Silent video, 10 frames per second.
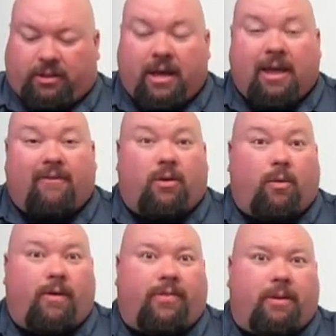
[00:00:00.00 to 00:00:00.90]
If you
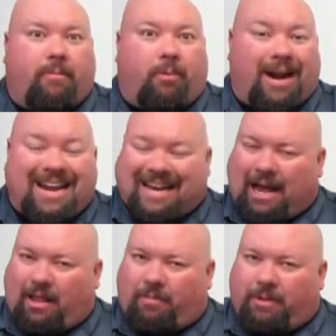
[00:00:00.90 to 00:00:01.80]
want the brake
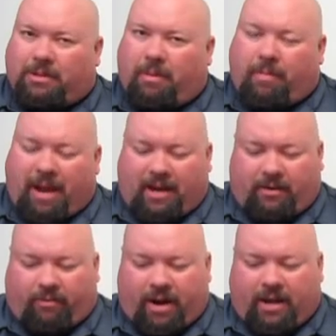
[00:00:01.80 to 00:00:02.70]
calipers to be
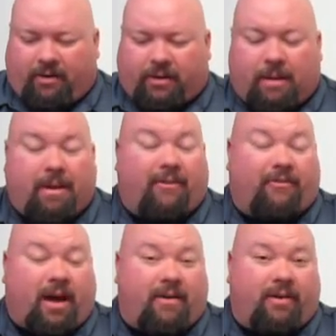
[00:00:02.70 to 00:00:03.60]
painted red, it'll come out at
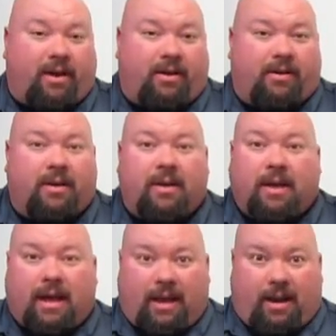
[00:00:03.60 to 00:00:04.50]

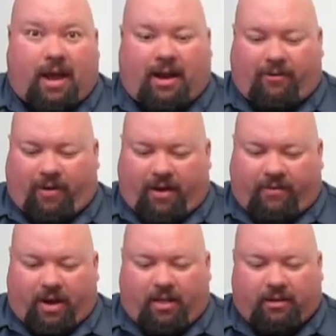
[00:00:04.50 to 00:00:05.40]

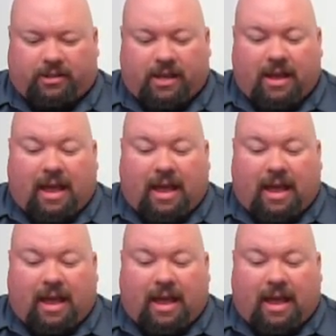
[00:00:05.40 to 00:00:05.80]
$595.